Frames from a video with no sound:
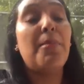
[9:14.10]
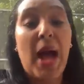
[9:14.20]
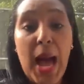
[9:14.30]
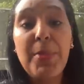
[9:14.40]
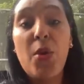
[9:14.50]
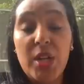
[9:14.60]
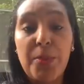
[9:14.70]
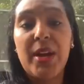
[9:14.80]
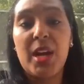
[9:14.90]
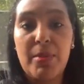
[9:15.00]
I'm going to
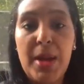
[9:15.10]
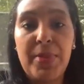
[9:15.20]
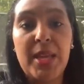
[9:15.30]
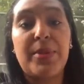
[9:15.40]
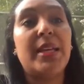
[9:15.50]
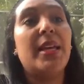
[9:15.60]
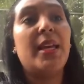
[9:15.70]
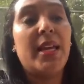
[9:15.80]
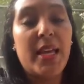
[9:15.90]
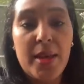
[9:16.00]
parent my baby
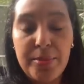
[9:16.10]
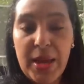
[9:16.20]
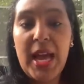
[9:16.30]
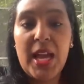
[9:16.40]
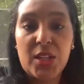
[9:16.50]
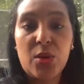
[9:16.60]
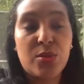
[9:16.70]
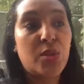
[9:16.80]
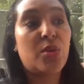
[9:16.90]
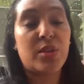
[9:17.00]
behind
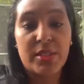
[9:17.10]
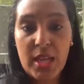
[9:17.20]
closed doors.